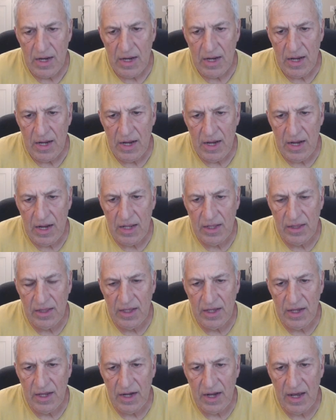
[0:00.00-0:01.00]
and
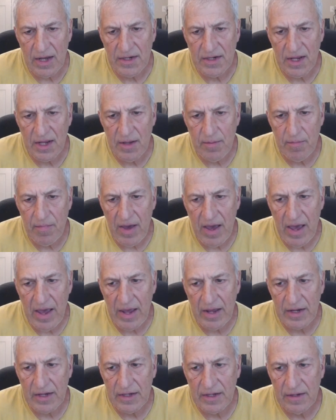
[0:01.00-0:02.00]
then I take
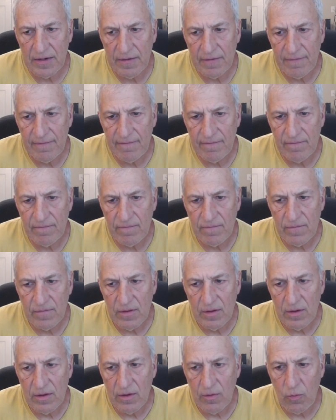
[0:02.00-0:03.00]
back.
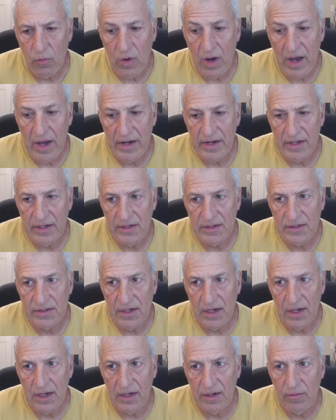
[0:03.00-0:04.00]
White is
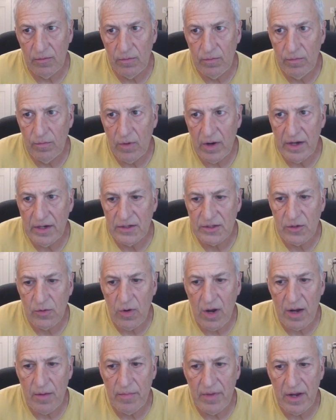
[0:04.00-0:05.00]

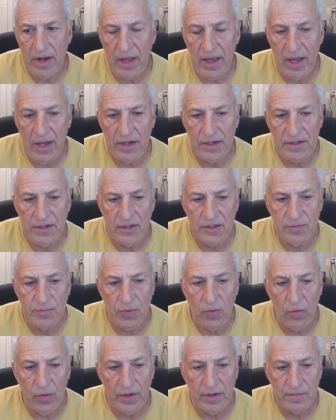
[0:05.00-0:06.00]
quite a bit ahead at this
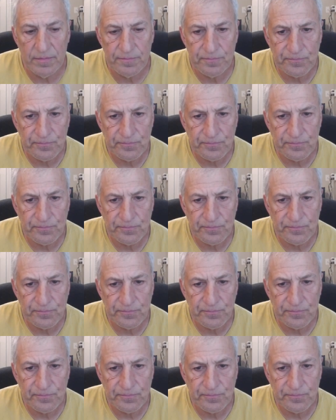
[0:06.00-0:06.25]
point.